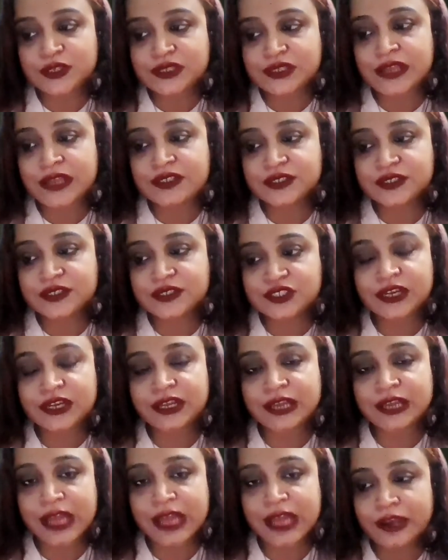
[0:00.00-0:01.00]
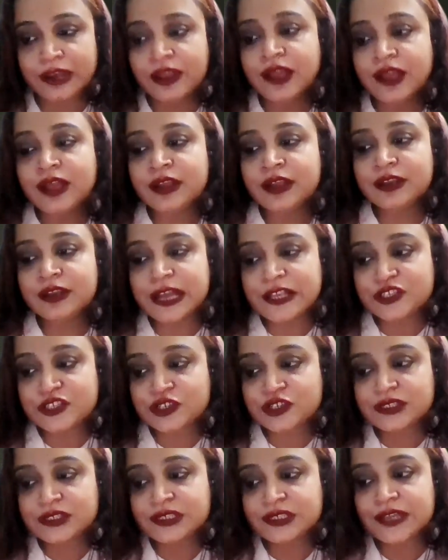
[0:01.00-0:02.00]
science, engineering, and
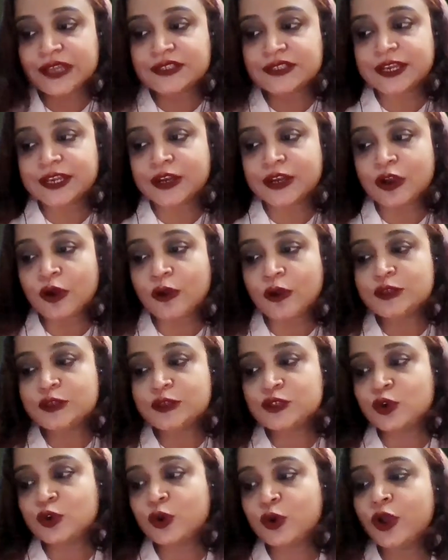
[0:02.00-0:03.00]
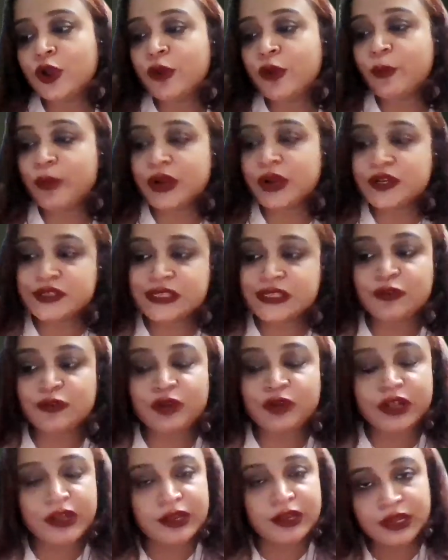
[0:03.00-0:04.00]
natural science can also pursue
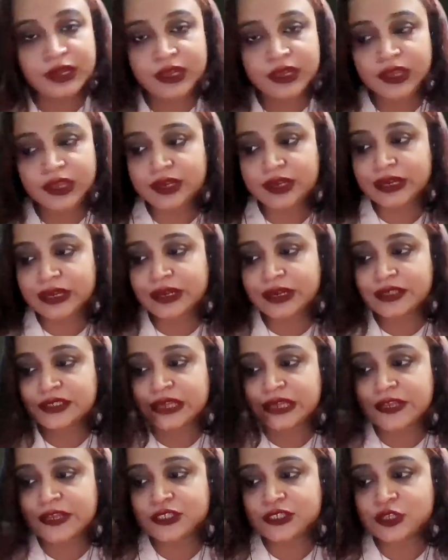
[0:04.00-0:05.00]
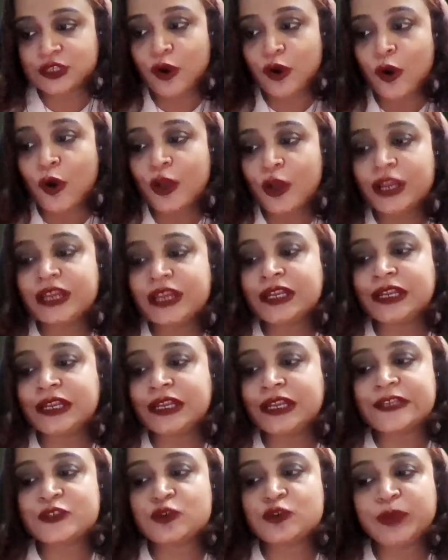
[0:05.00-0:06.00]
career in data science. All it
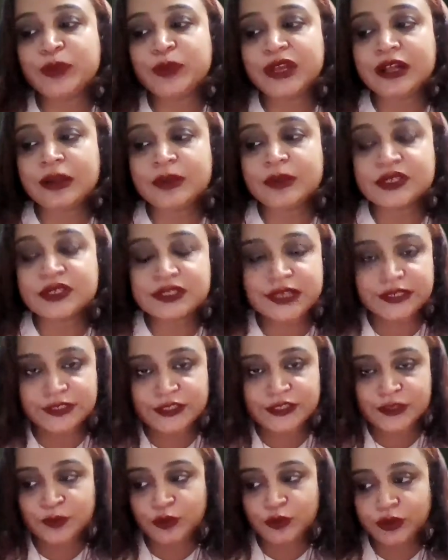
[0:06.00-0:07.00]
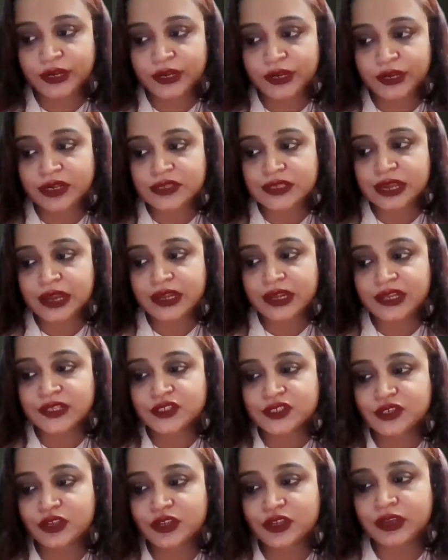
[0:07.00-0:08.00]
takes to become a successful data scientist
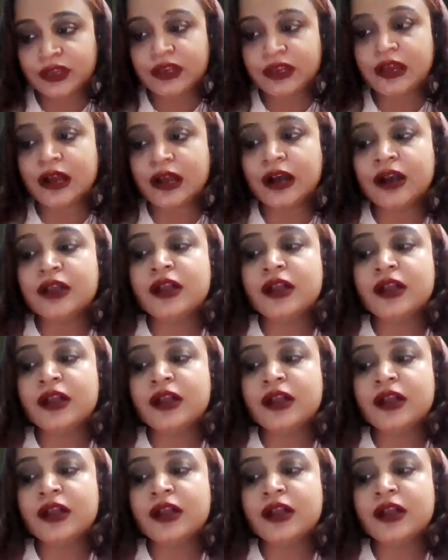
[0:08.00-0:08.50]
is a